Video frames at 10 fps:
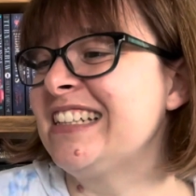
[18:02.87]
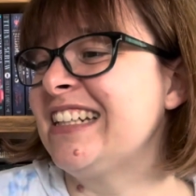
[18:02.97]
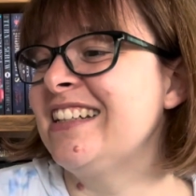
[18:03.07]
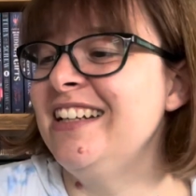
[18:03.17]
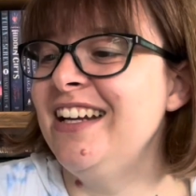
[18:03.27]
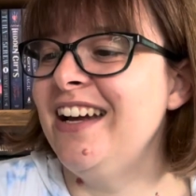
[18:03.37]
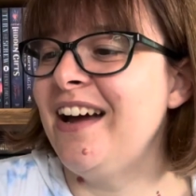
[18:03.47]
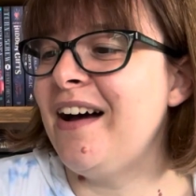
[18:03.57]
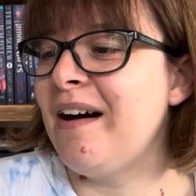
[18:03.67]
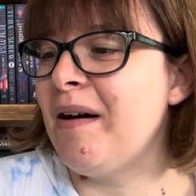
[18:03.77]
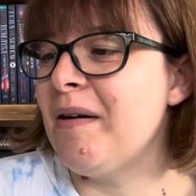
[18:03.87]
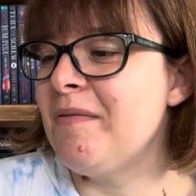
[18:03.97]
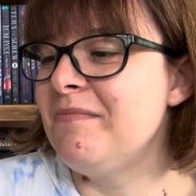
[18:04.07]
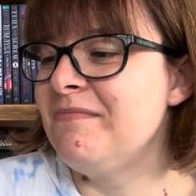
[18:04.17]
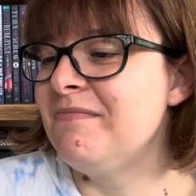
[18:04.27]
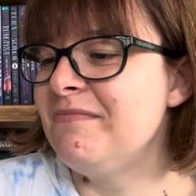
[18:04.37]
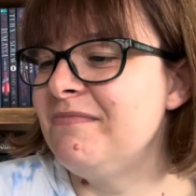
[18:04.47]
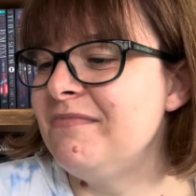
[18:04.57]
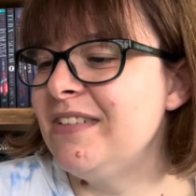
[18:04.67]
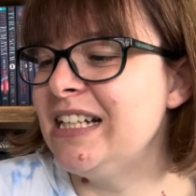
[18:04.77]
it.
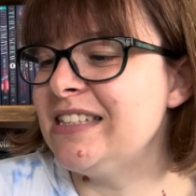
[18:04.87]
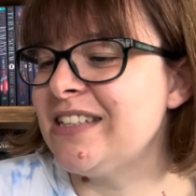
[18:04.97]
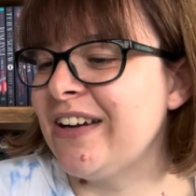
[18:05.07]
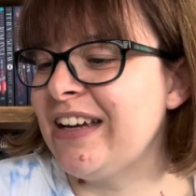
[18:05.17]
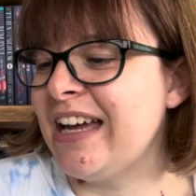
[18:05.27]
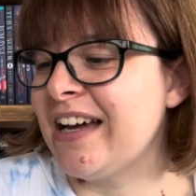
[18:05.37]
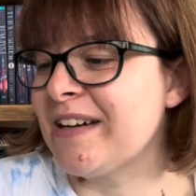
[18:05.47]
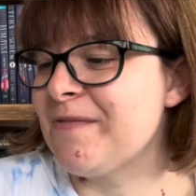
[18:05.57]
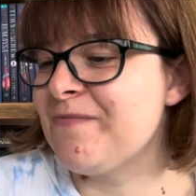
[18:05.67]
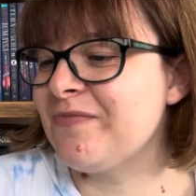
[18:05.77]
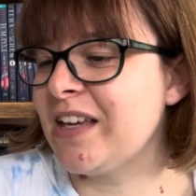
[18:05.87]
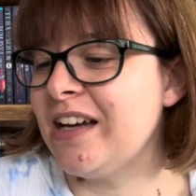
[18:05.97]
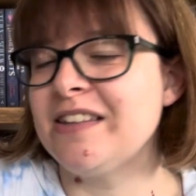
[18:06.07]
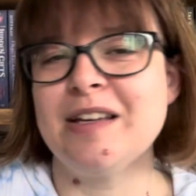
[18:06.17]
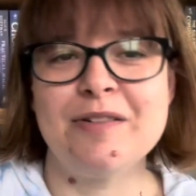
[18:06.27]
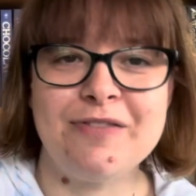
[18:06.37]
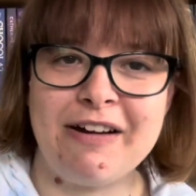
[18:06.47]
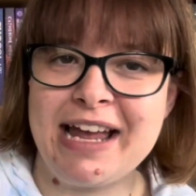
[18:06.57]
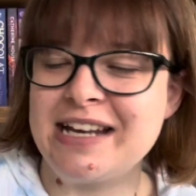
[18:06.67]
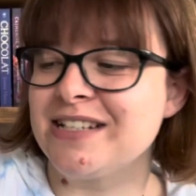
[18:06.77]
So yeah, at the
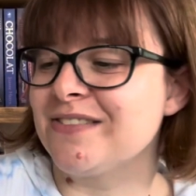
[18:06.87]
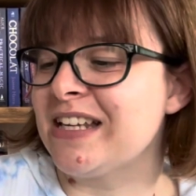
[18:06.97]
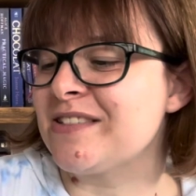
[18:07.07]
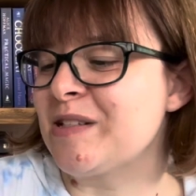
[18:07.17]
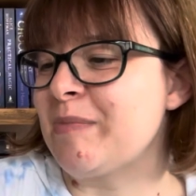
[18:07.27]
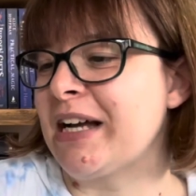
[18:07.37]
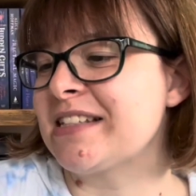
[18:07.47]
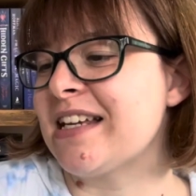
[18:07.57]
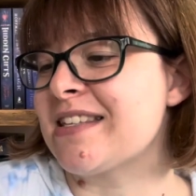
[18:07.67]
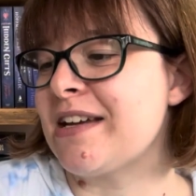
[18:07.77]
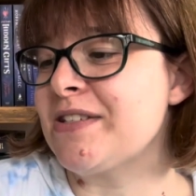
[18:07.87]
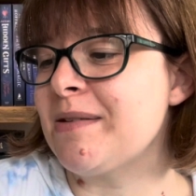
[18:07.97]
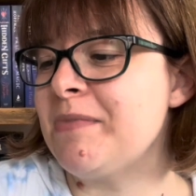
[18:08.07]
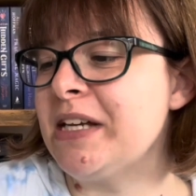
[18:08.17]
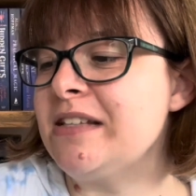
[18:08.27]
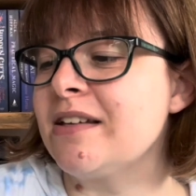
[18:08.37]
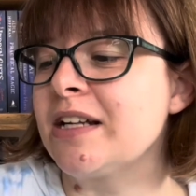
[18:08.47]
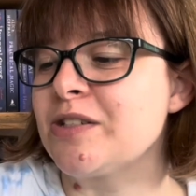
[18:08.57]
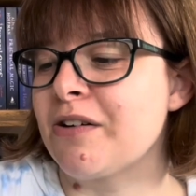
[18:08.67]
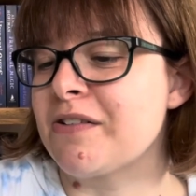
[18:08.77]
very end of this on the back says, there's something inside
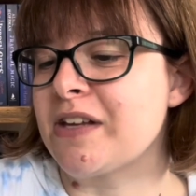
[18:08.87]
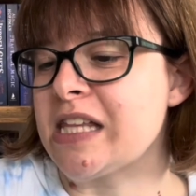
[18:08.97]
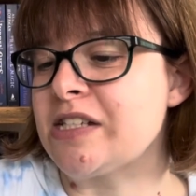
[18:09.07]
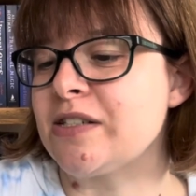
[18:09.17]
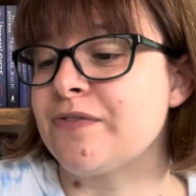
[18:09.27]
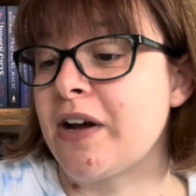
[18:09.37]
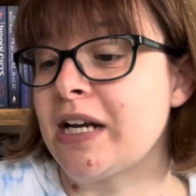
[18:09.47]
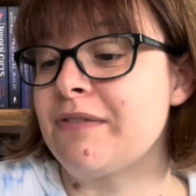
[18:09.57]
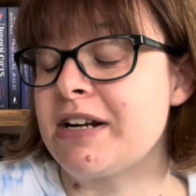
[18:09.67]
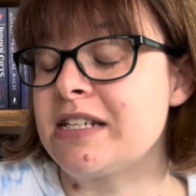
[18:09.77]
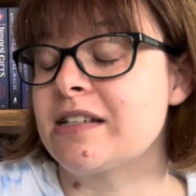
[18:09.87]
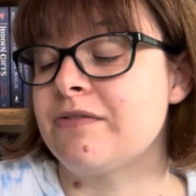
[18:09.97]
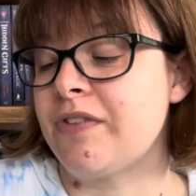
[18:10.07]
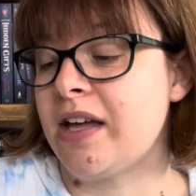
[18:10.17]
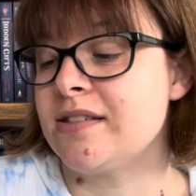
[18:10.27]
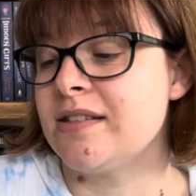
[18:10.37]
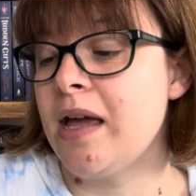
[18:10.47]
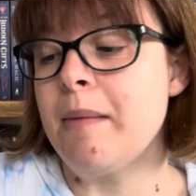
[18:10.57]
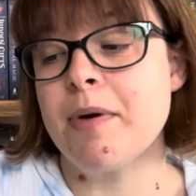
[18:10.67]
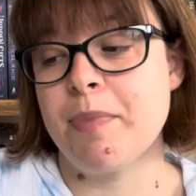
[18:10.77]
Dorothy that she's finally ready to confess.
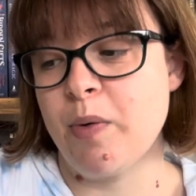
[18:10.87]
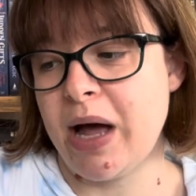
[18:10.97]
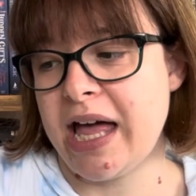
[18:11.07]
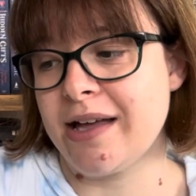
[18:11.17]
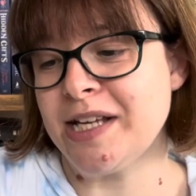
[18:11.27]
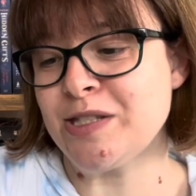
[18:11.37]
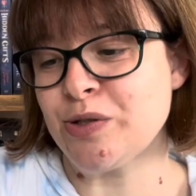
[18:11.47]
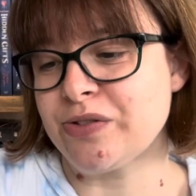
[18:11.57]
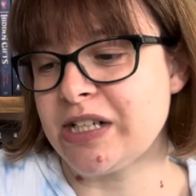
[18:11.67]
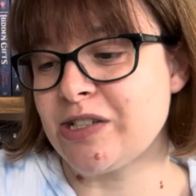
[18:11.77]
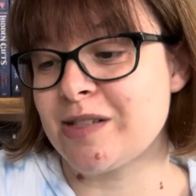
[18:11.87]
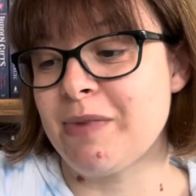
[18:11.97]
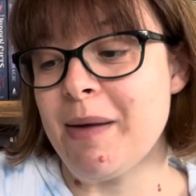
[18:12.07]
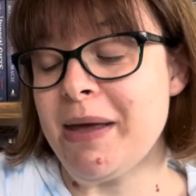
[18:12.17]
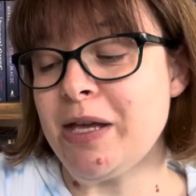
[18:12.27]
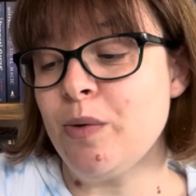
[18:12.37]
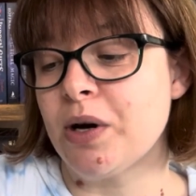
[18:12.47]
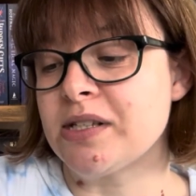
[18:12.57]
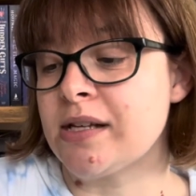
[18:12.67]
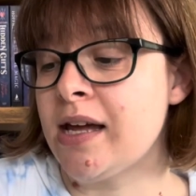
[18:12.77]
But beware, her story just might make you
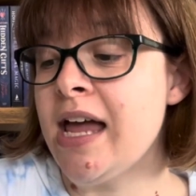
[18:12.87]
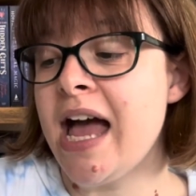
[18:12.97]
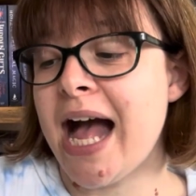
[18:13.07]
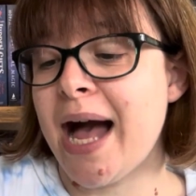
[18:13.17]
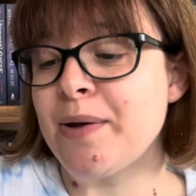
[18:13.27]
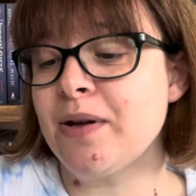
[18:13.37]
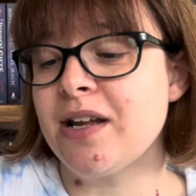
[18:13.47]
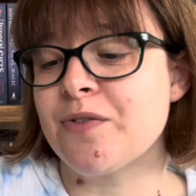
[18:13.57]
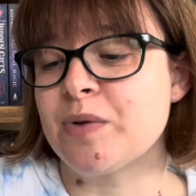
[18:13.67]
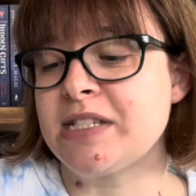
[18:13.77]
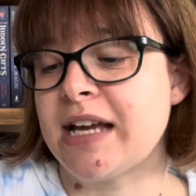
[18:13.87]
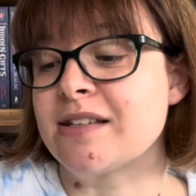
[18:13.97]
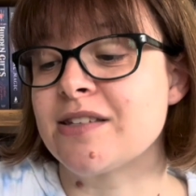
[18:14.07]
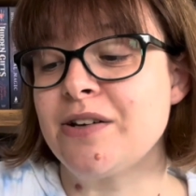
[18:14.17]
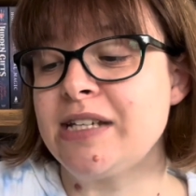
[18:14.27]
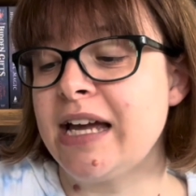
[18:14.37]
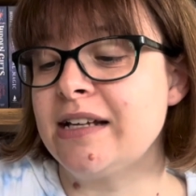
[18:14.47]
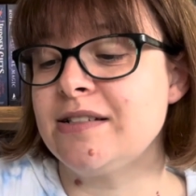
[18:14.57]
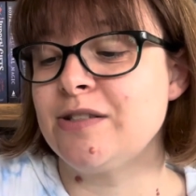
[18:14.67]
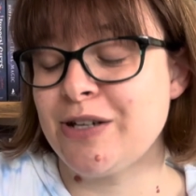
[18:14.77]
wonder how your lover would taste
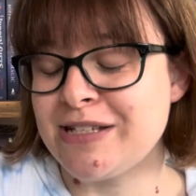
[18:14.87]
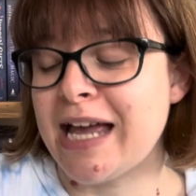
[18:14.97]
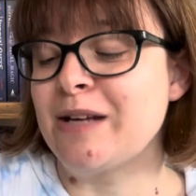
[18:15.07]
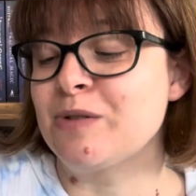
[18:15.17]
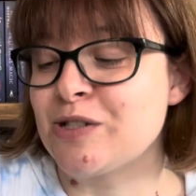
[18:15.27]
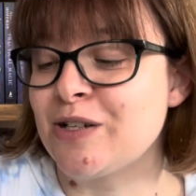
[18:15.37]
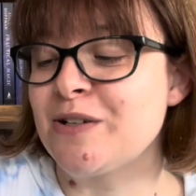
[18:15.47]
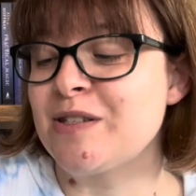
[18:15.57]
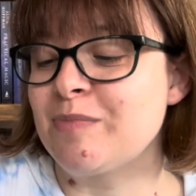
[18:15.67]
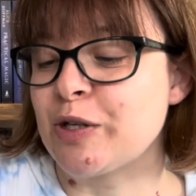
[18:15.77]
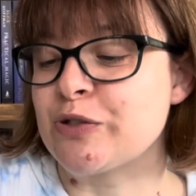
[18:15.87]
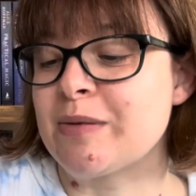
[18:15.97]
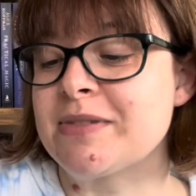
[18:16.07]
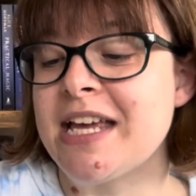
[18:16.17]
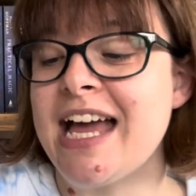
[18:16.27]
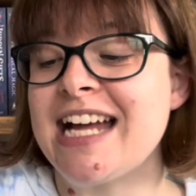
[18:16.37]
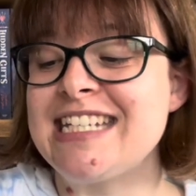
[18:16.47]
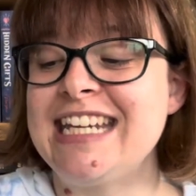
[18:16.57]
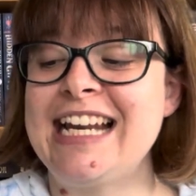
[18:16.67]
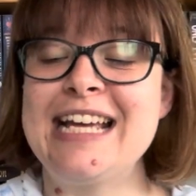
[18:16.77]
sauteed with shallots and mushrooms and
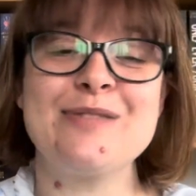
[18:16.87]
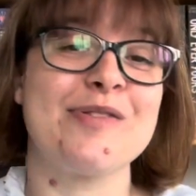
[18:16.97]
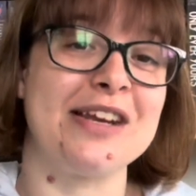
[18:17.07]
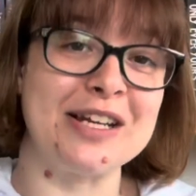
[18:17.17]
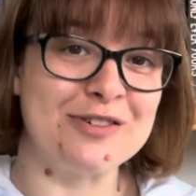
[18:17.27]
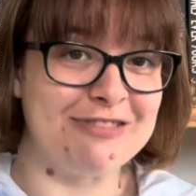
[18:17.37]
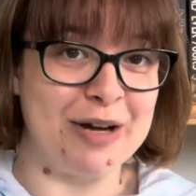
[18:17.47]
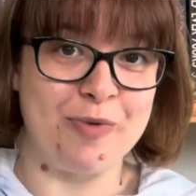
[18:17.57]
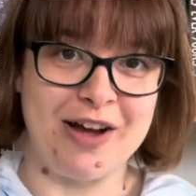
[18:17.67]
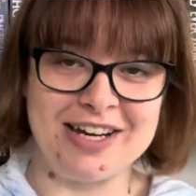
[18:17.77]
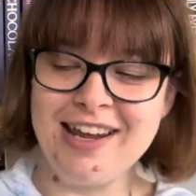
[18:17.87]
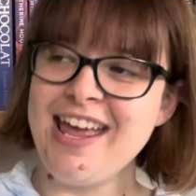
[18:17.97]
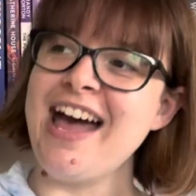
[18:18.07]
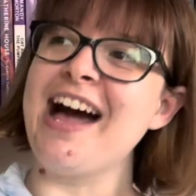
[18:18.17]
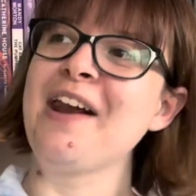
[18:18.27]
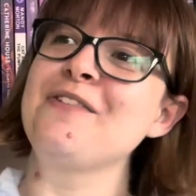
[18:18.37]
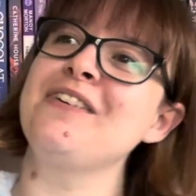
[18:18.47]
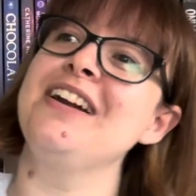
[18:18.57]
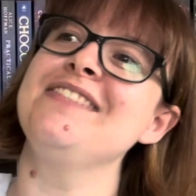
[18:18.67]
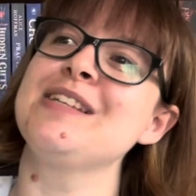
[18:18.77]
deglazed with a little red wine. And I feel
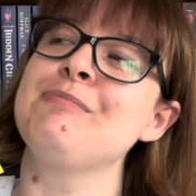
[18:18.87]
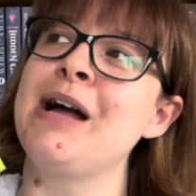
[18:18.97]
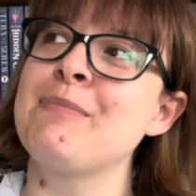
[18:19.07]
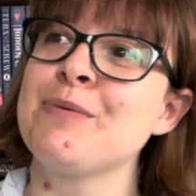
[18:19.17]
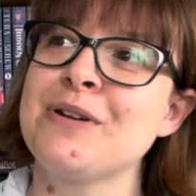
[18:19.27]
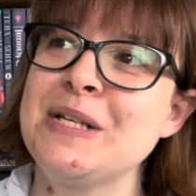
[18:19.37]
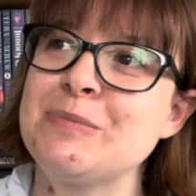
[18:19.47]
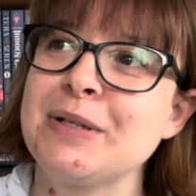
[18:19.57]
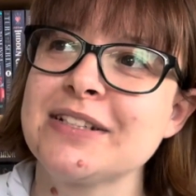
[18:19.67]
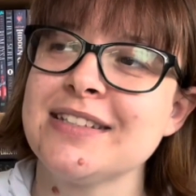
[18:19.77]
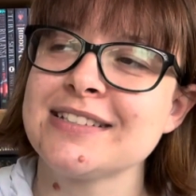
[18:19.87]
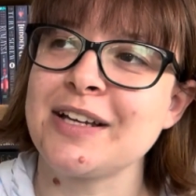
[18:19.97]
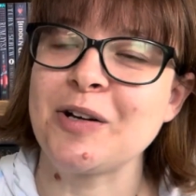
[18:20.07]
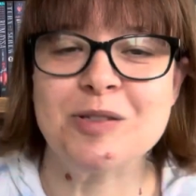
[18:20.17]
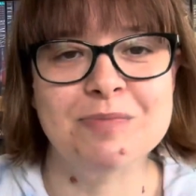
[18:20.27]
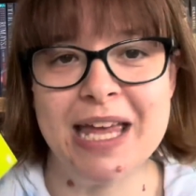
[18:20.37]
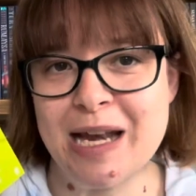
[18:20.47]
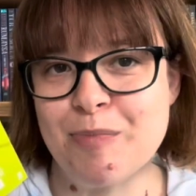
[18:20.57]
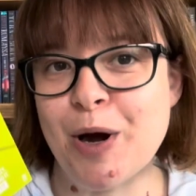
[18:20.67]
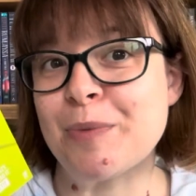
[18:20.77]
like this might be one of those books that's going to
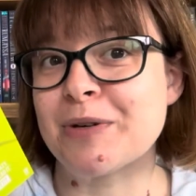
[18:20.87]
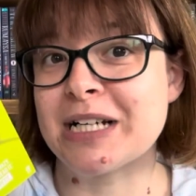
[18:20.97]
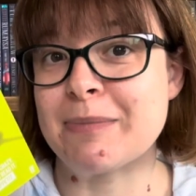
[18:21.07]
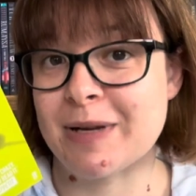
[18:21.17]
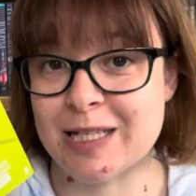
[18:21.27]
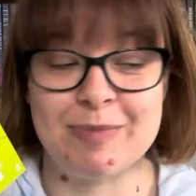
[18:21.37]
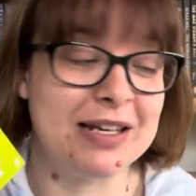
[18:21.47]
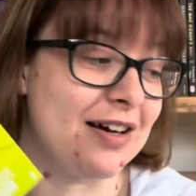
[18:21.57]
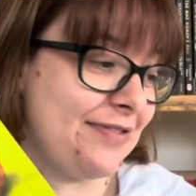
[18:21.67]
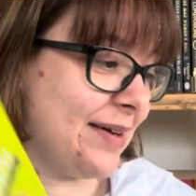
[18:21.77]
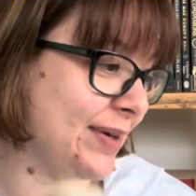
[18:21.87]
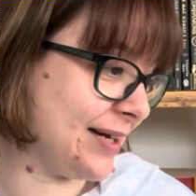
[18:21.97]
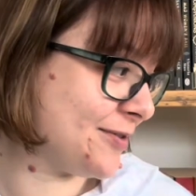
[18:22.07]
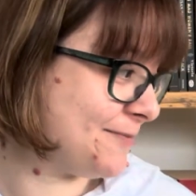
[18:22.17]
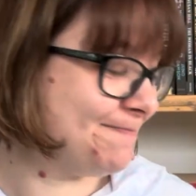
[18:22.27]
inappropriately make me laugh out loud.